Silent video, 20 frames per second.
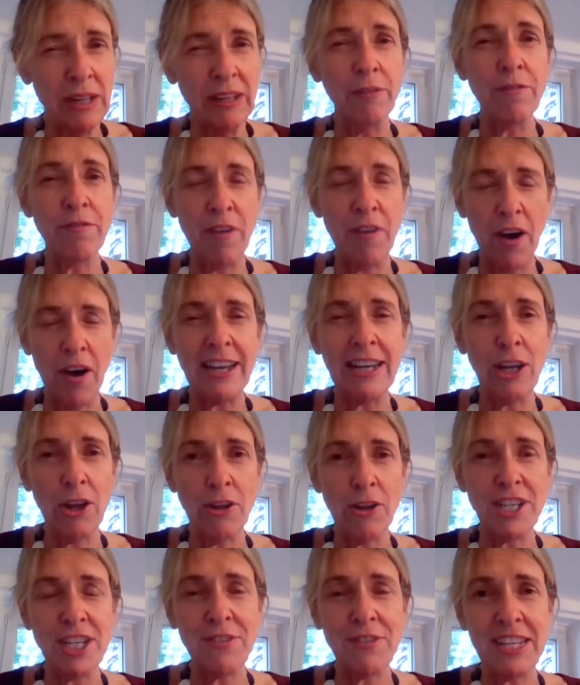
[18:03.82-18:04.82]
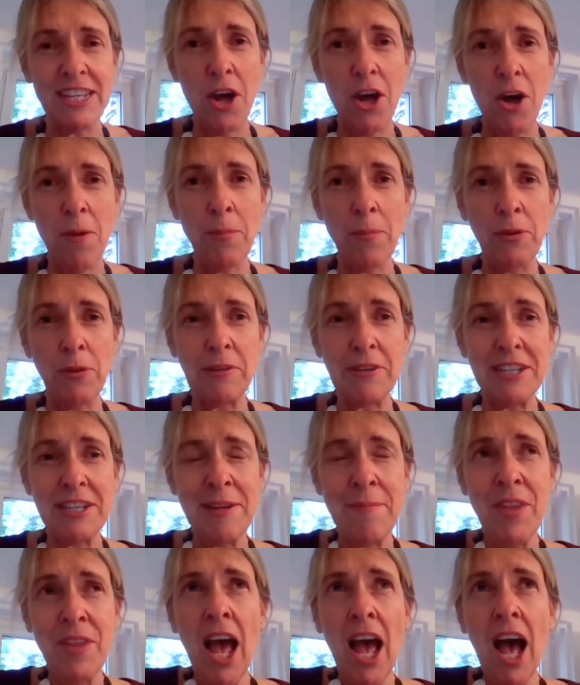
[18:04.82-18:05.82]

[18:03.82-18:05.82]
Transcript: will find lots of examples.